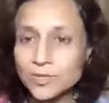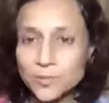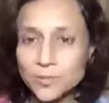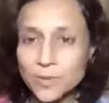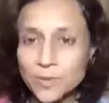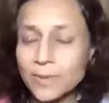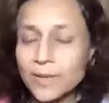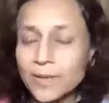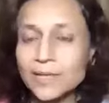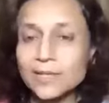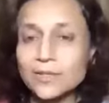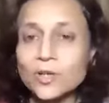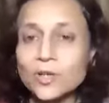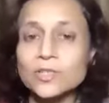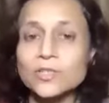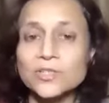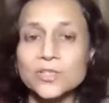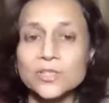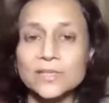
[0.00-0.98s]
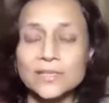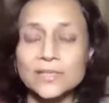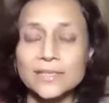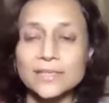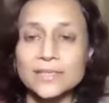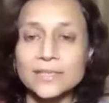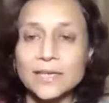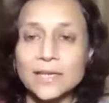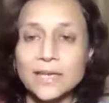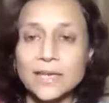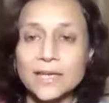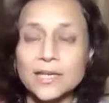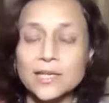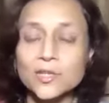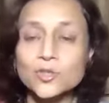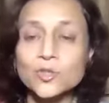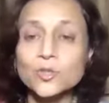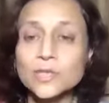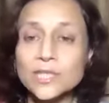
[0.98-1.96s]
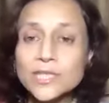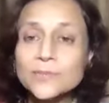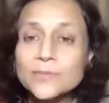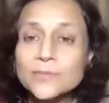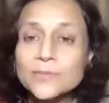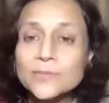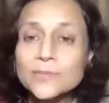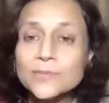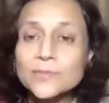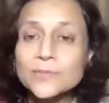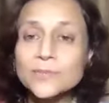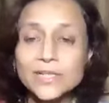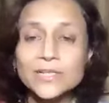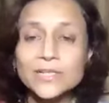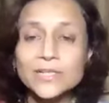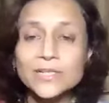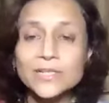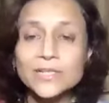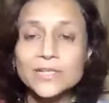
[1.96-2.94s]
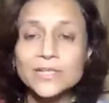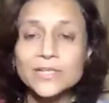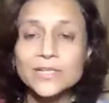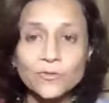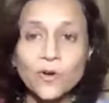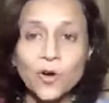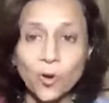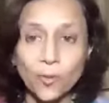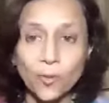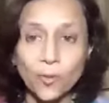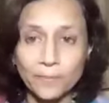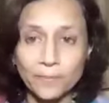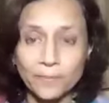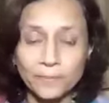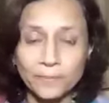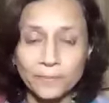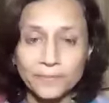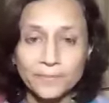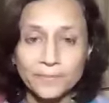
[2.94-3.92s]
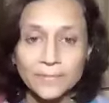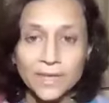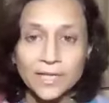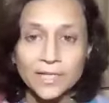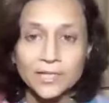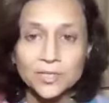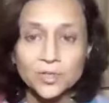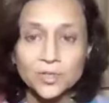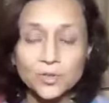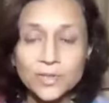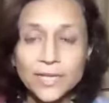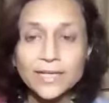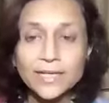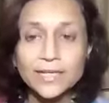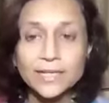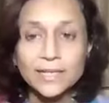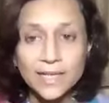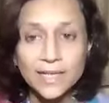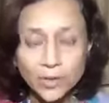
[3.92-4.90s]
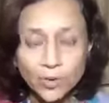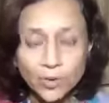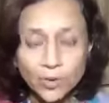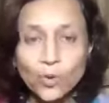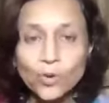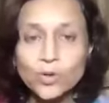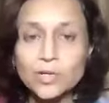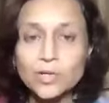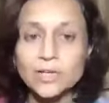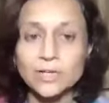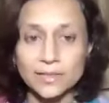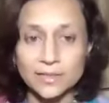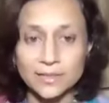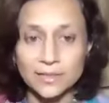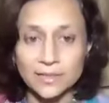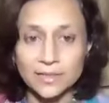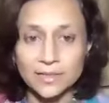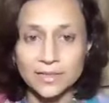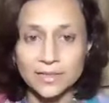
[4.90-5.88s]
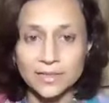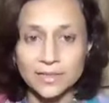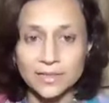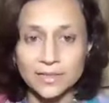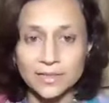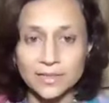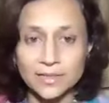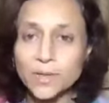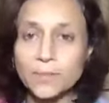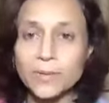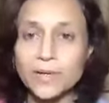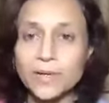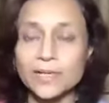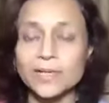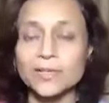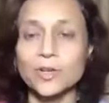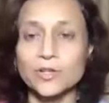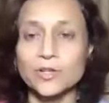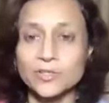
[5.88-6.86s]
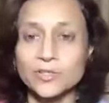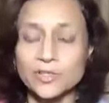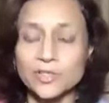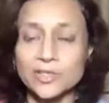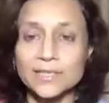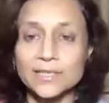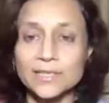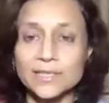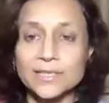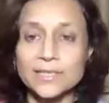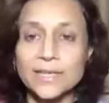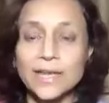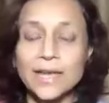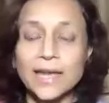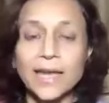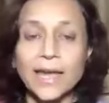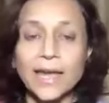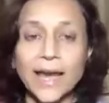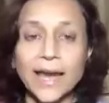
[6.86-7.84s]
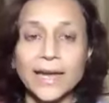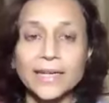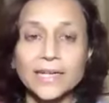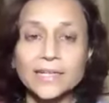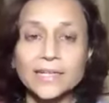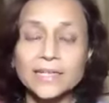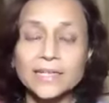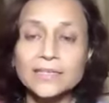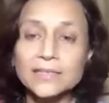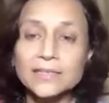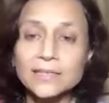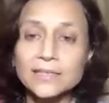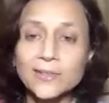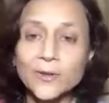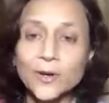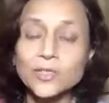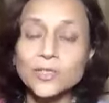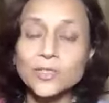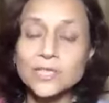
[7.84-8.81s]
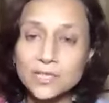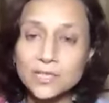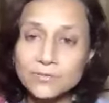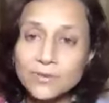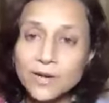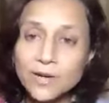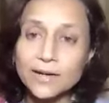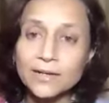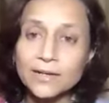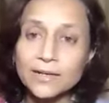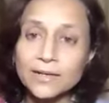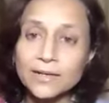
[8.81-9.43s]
supramental consciousness. So this body will transform so that it can hold the supramental consciousness. And it is Lord Shiva